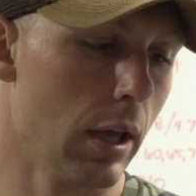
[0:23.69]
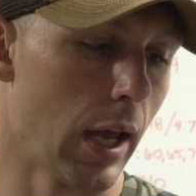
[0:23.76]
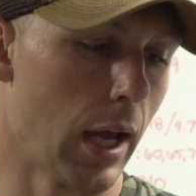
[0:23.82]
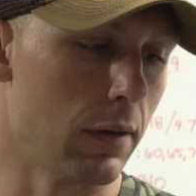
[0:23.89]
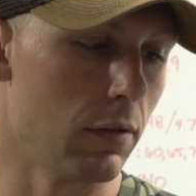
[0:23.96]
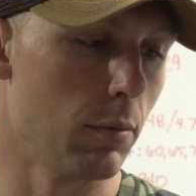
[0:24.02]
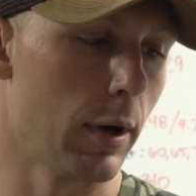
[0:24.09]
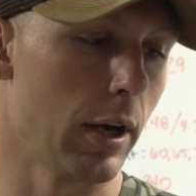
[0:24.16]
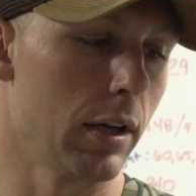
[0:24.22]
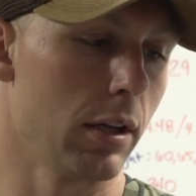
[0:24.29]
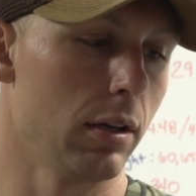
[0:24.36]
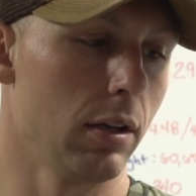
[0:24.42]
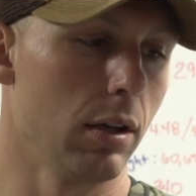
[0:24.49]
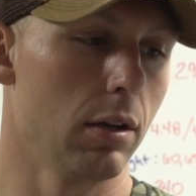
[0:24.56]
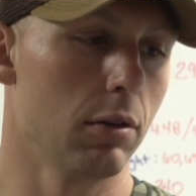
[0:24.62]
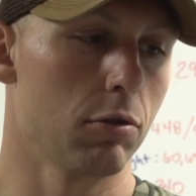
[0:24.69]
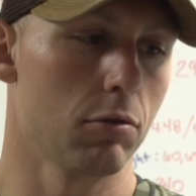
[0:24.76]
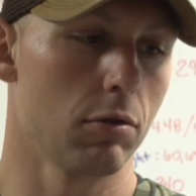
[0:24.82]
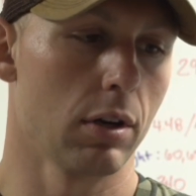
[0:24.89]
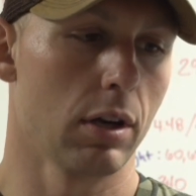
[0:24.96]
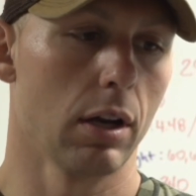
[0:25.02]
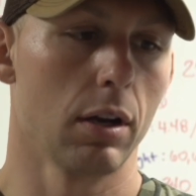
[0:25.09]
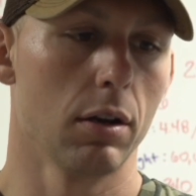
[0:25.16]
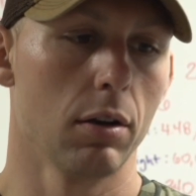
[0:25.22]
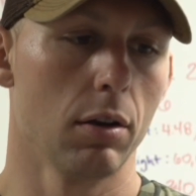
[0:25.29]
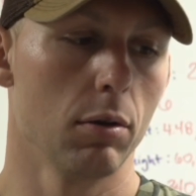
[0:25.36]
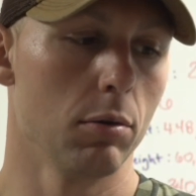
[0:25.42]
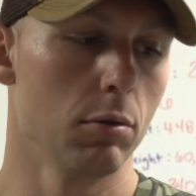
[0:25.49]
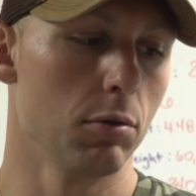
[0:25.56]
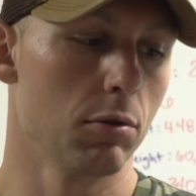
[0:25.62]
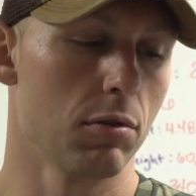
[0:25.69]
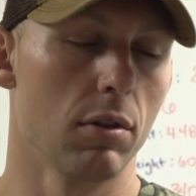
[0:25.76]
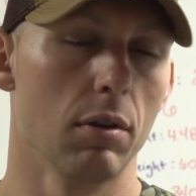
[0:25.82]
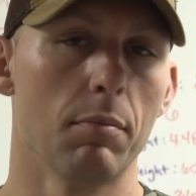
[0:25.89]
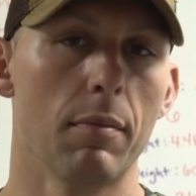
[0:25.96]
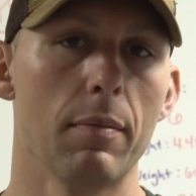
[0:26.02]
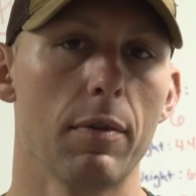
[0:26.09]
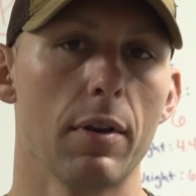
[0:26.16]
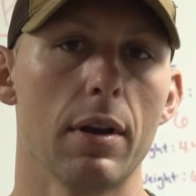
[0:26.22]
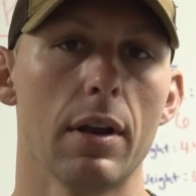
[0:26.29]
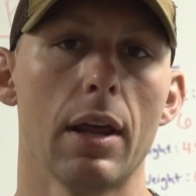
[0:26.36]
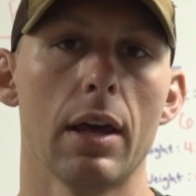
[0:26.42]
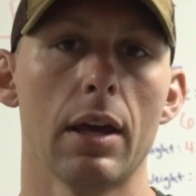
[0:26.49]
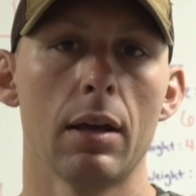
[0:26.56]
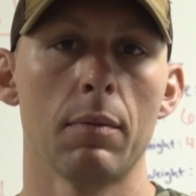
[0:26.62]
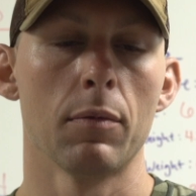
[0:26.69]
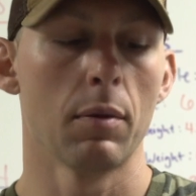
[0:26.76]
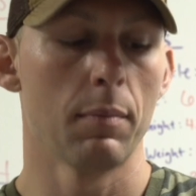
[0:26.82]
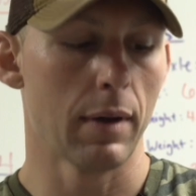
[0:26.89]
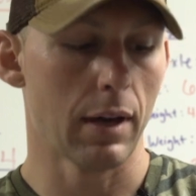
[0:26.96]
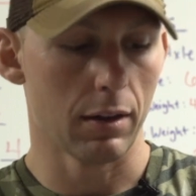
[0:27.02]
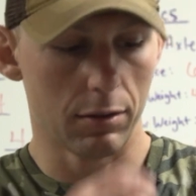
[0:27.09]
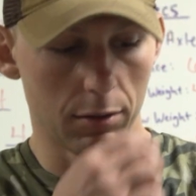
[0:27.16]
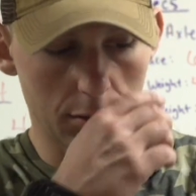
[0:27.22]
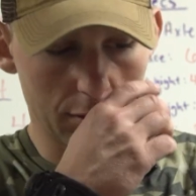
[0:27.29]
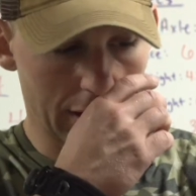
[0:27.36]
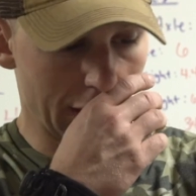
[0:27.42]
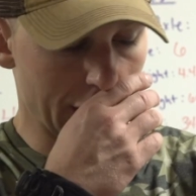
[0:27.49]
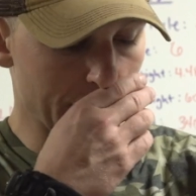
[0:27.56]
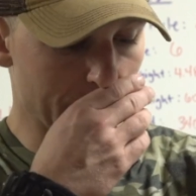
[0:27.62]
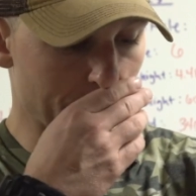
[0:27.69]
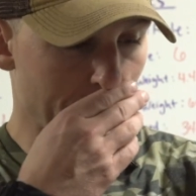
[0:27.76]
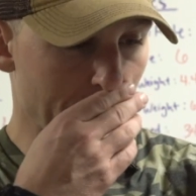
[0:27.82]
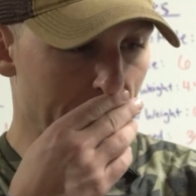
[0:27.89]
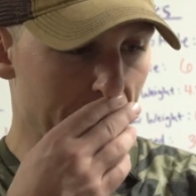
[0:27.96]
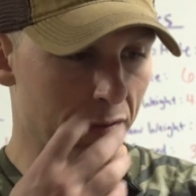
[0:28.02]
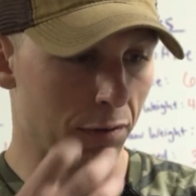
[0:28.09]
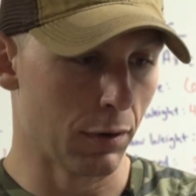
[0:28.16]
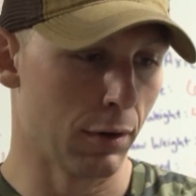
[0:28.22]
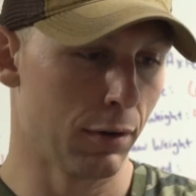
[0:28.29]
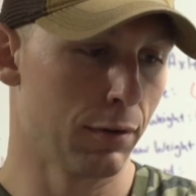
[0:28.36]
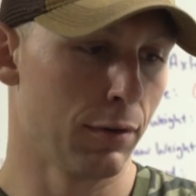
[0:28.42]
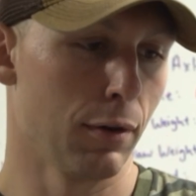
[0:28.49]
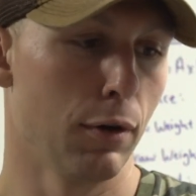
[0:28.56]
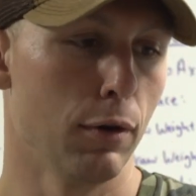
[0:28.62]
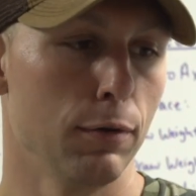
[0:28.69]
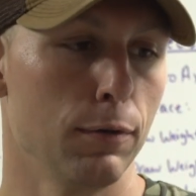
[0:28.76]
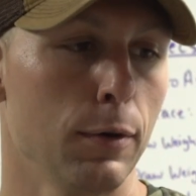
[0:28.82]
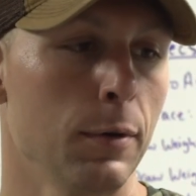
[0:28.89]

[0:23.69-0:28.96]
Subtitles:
Everybody in the industry kind of knows the name that Mathews has made for itself.